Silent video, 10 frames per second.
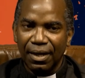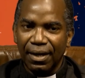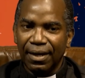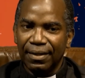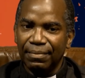
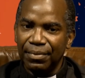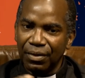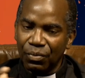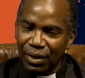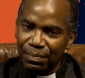and then many
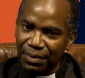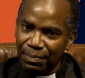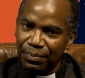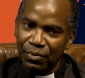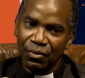white
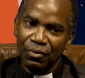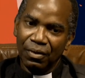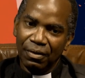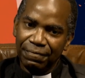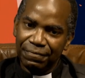people
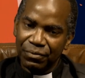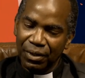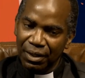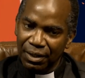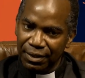
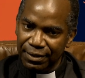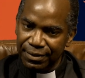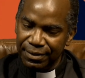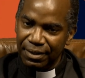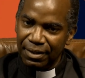
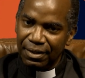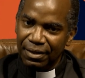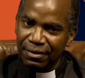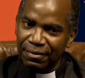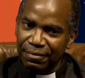afraid
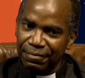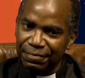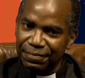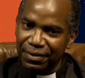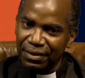
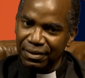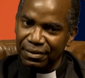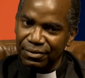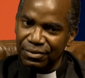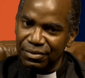of
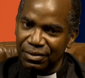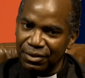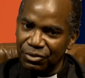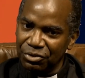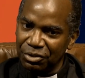his
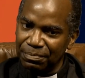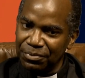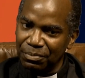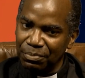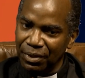leadership
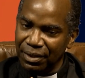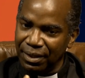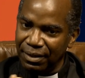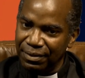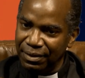to bring
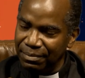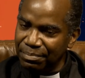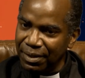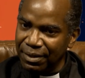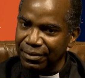down the
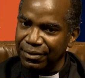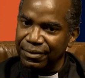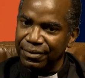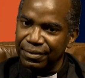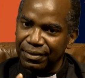
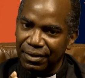empire.